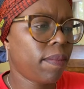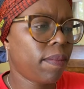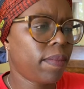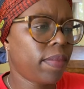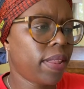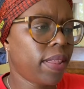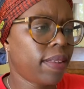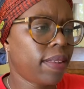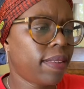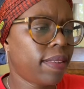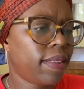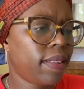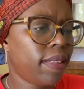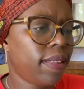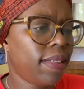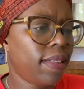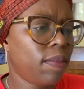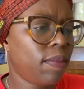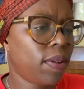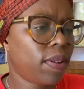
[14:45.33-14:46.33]
Let's
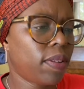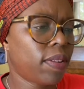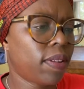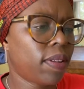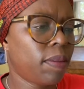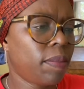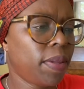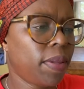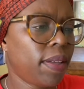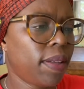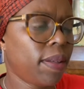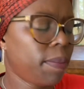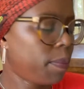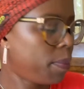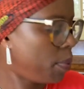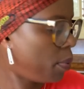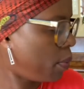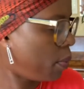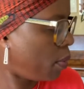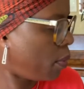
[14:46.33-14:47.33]
see what's coming up.
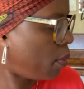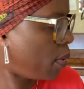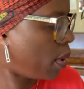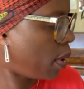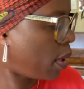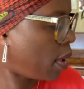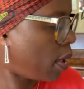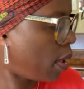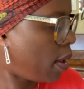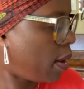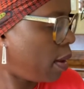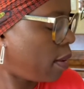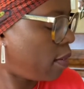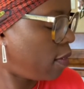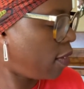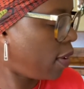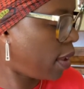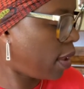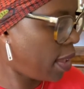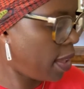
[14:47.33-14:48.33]
Okay, let's
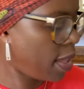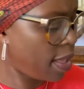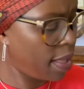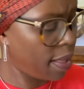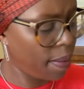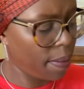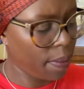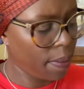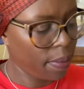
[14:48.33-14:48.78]
check here.